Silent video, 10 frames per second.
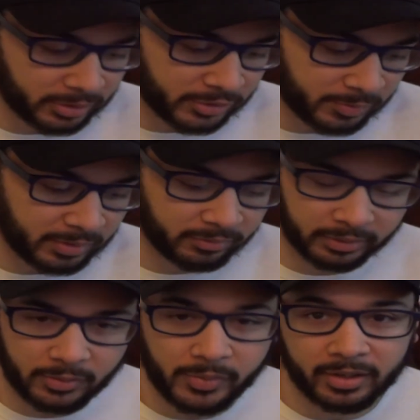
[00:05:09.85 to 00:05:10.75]
It'd just be
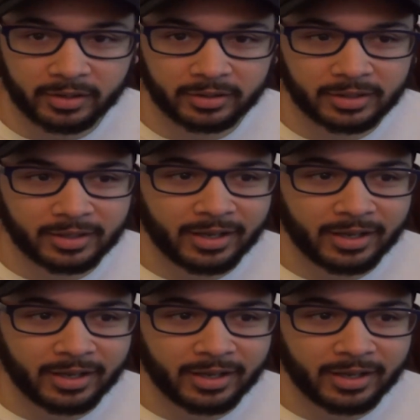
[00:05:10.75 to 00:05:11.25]
really weird